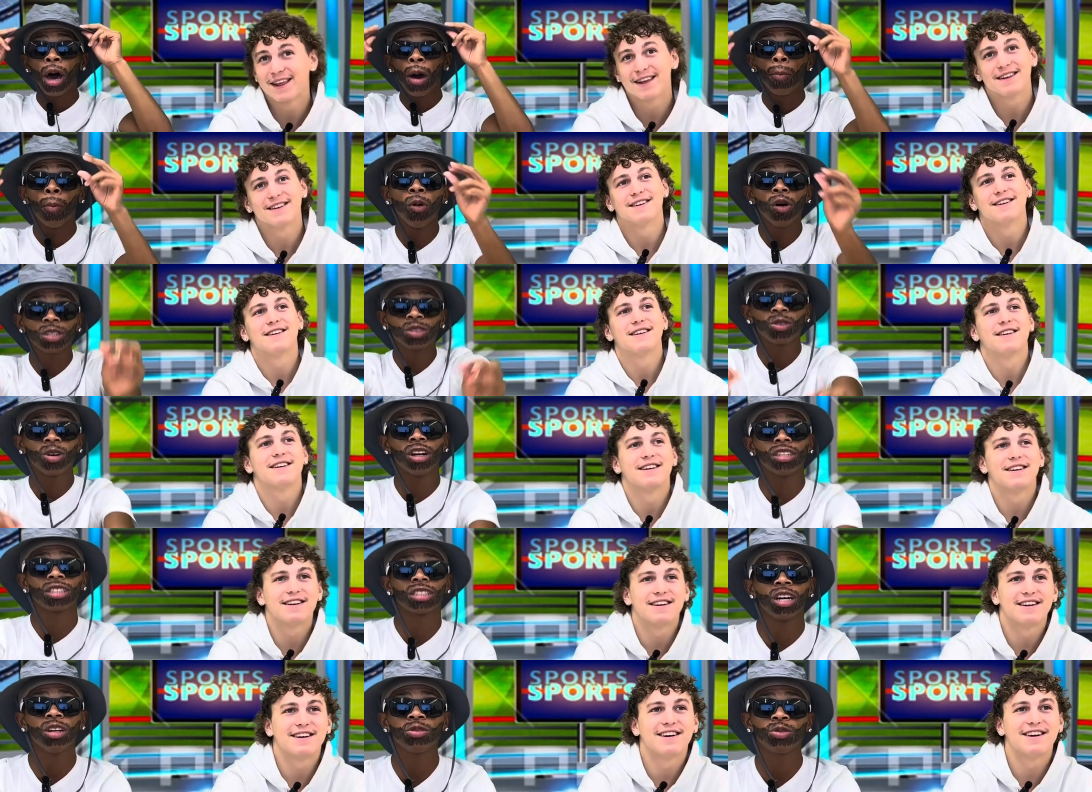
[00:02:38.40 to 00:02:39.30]
Speaker 1: Boys
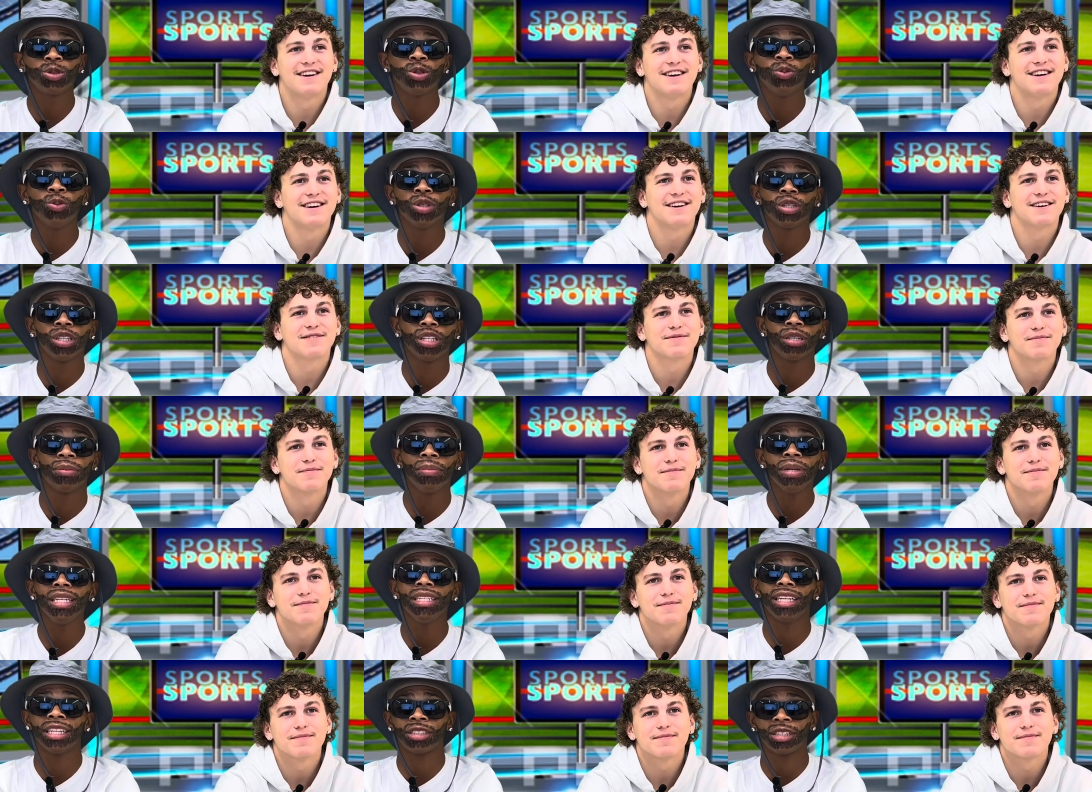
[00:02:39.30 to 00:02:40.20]
cross country won their
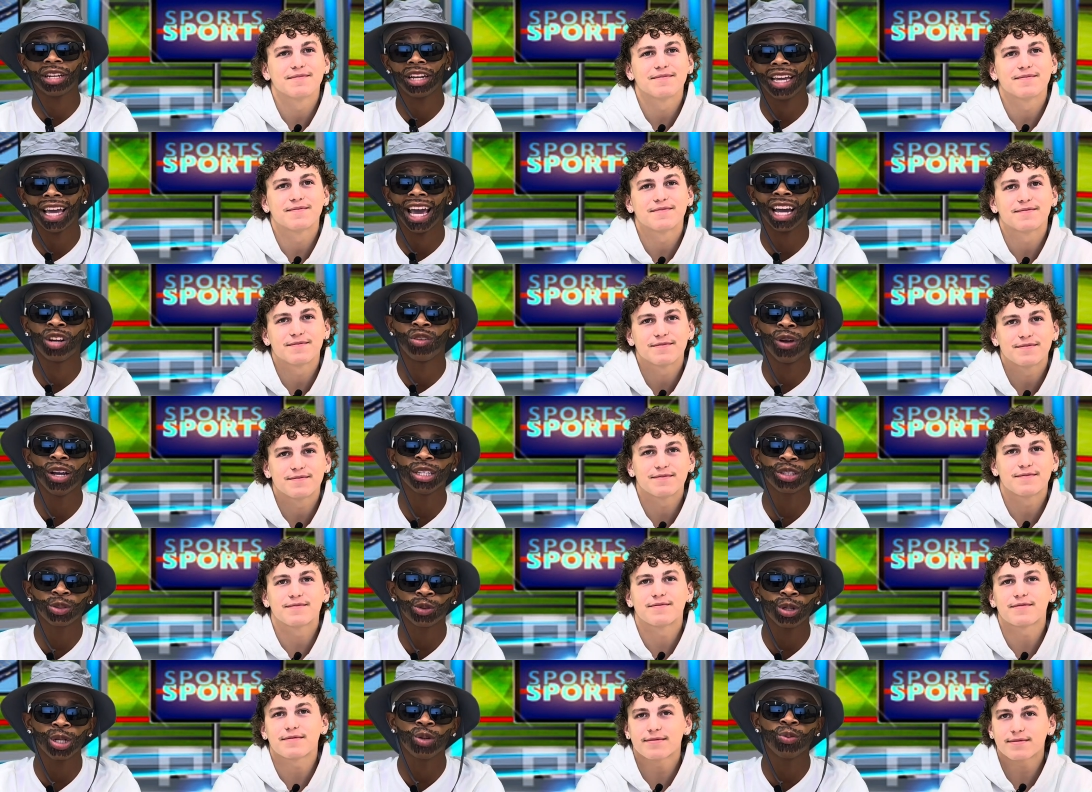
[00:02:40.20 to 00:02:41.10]
meet yesterday at Gray's
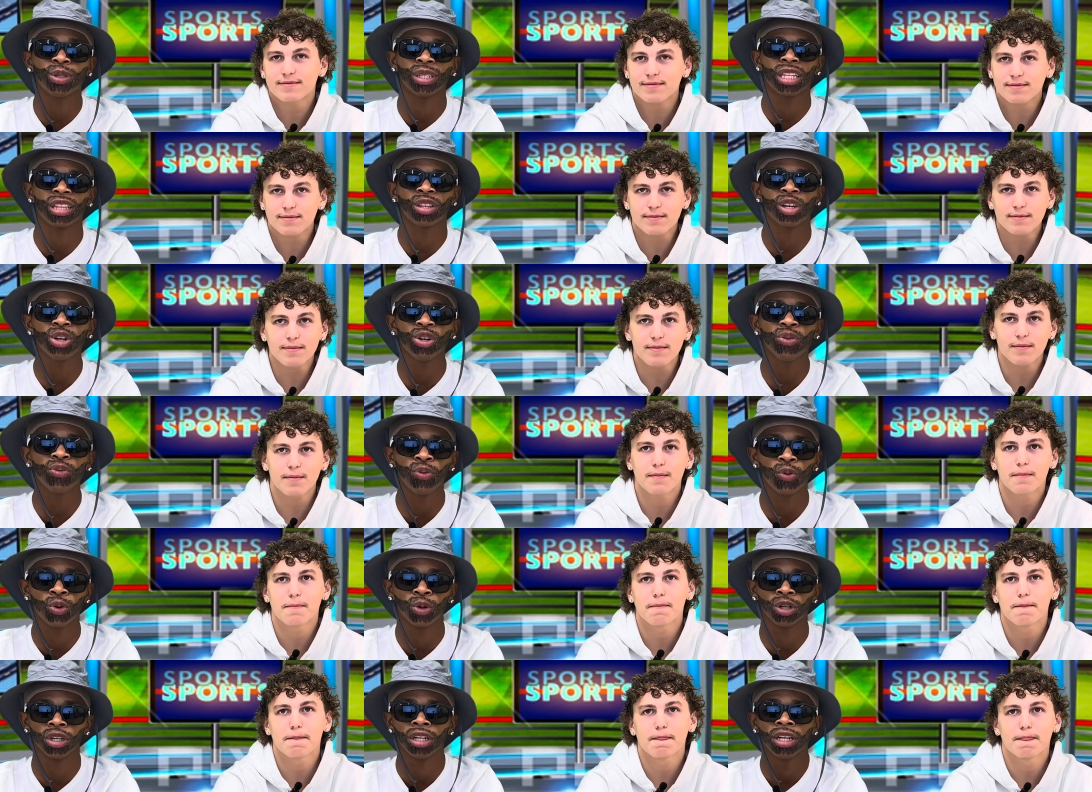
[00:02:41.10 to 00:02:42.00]
Creek with a
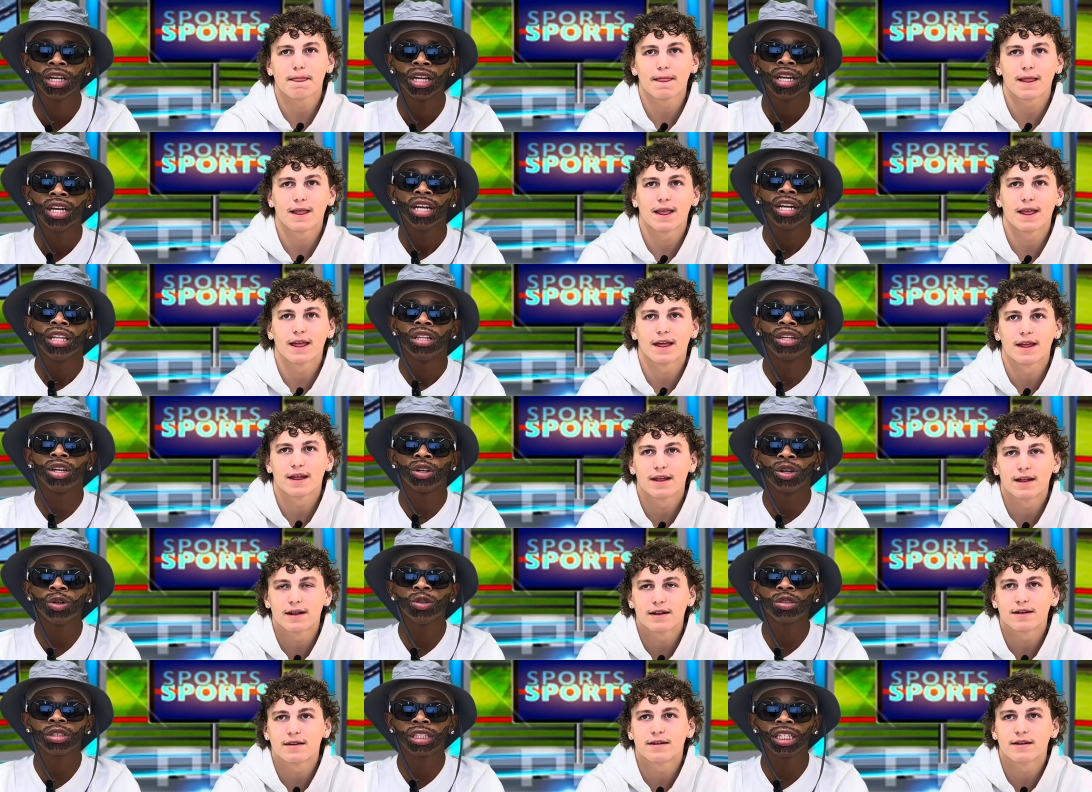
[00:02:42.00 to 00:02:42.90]
34. The
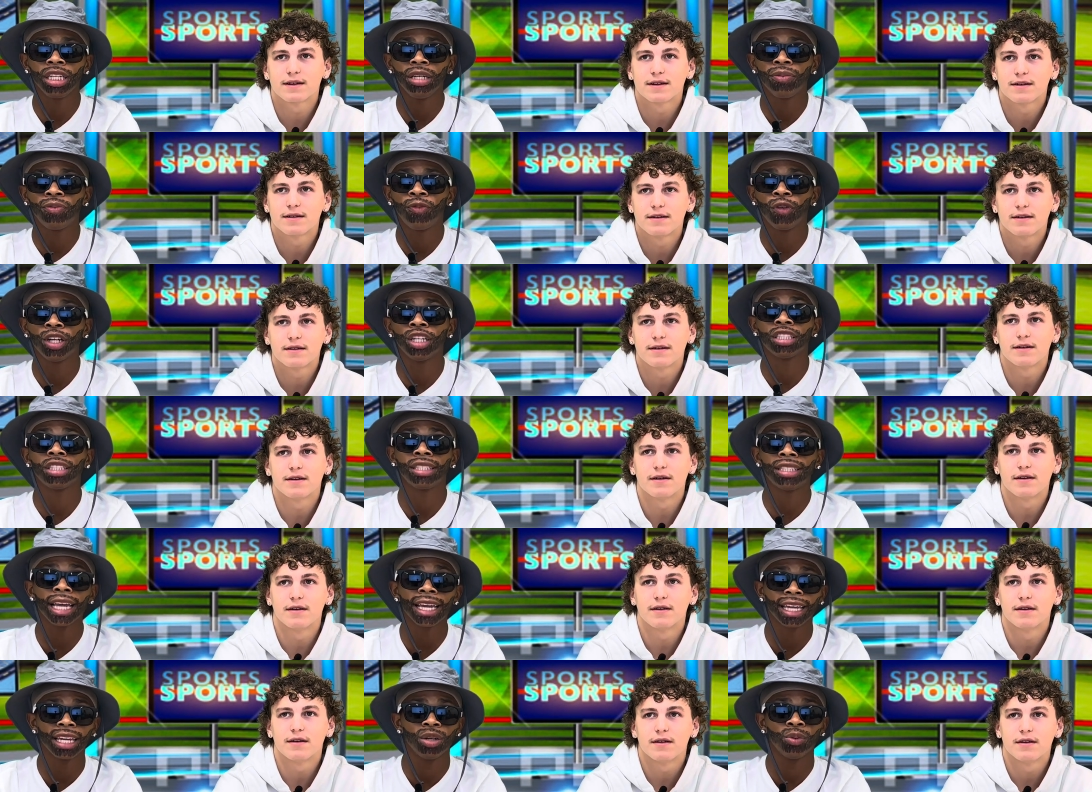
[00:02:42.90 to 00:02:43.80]
girls team finished
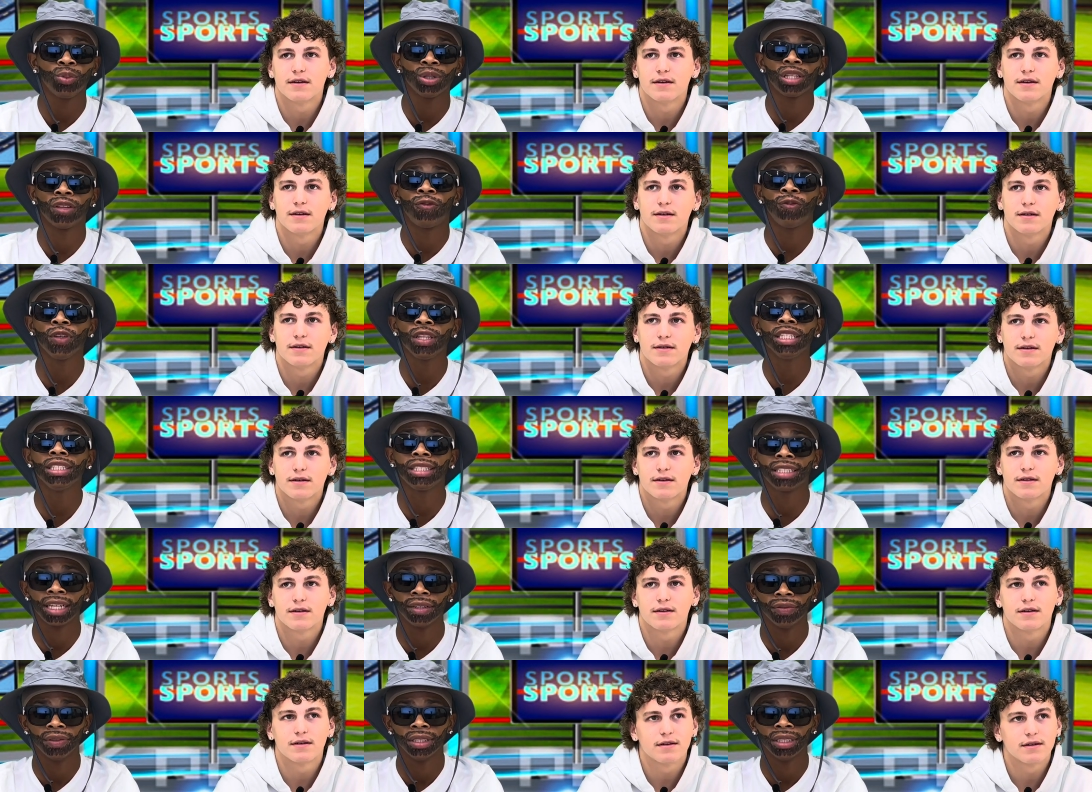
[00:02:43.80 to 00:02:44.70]
second with a
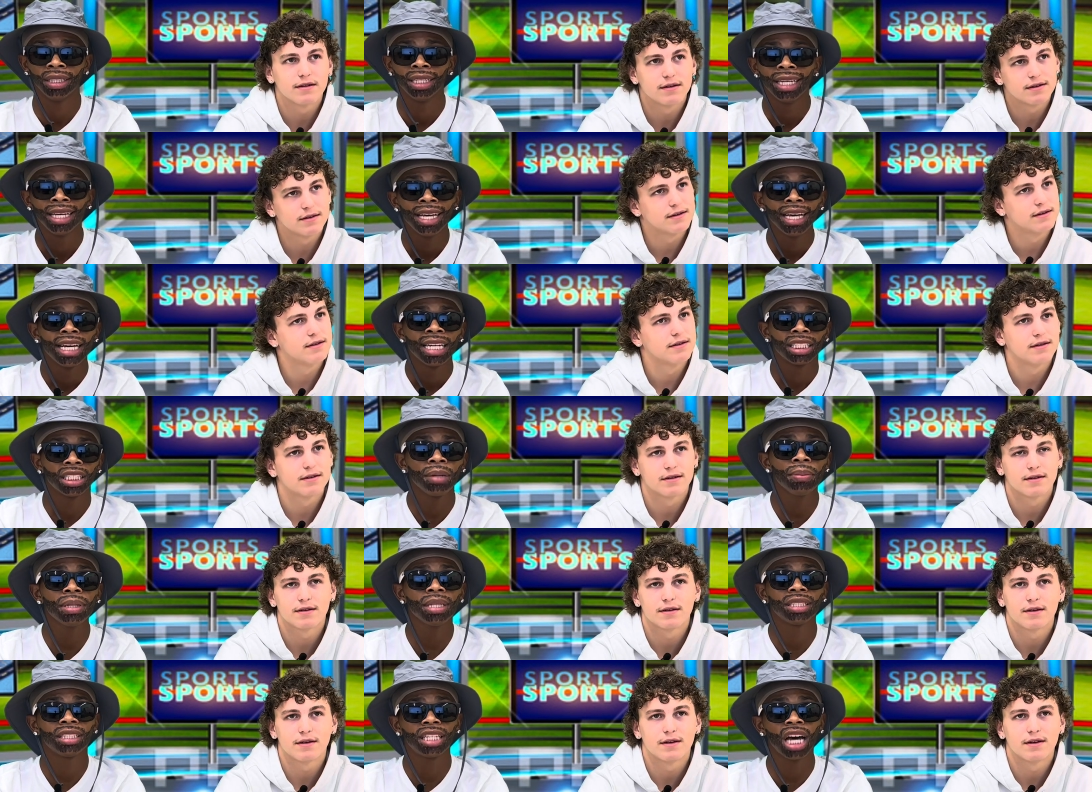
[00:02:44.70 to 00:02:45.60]
57.
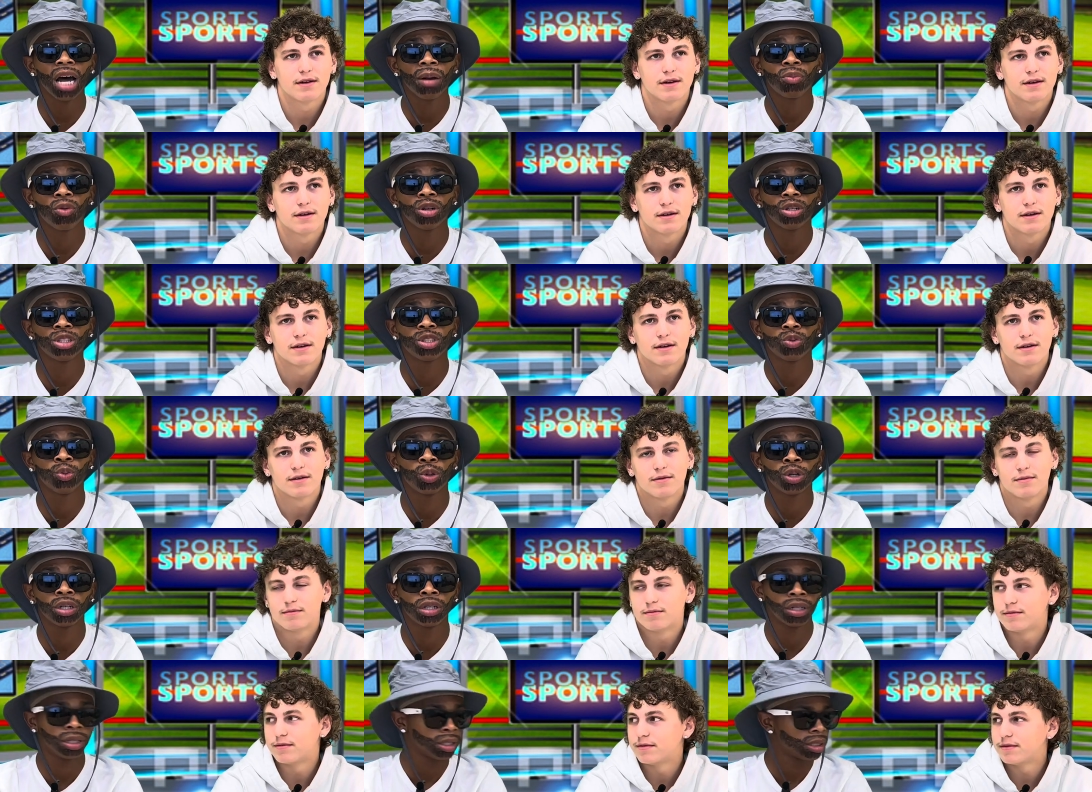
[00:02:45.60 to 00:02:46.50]
Some of the top runners
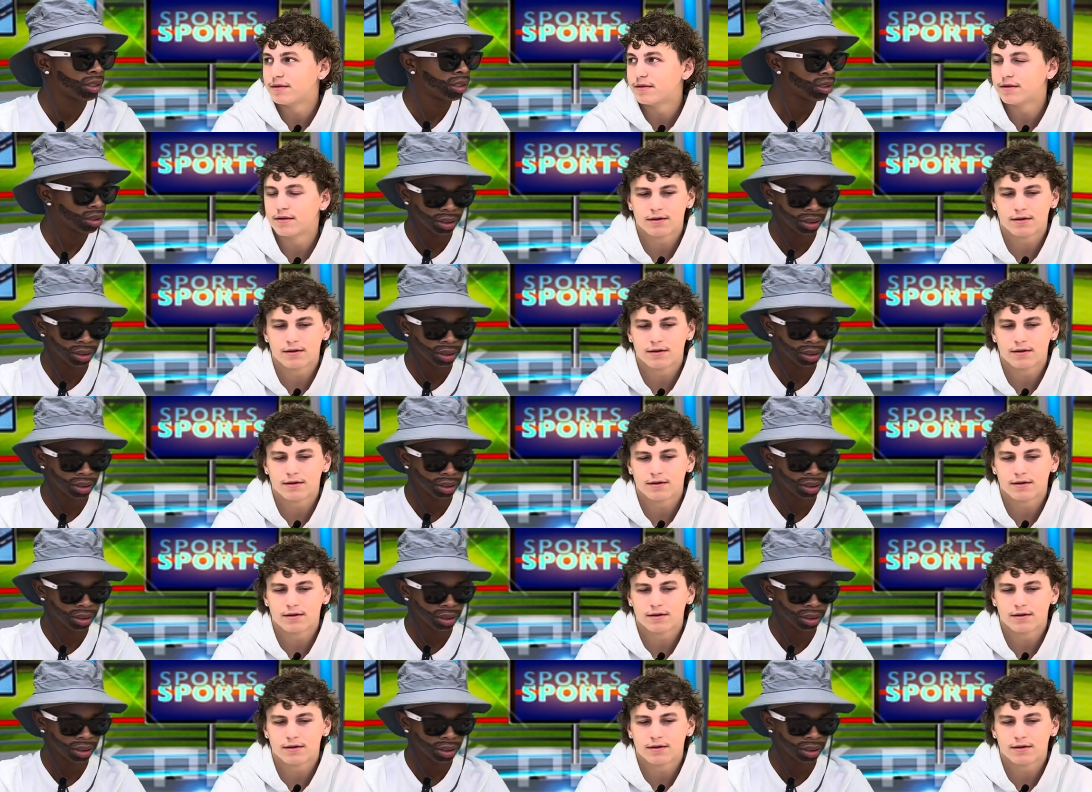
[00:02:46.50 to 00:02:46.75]
were.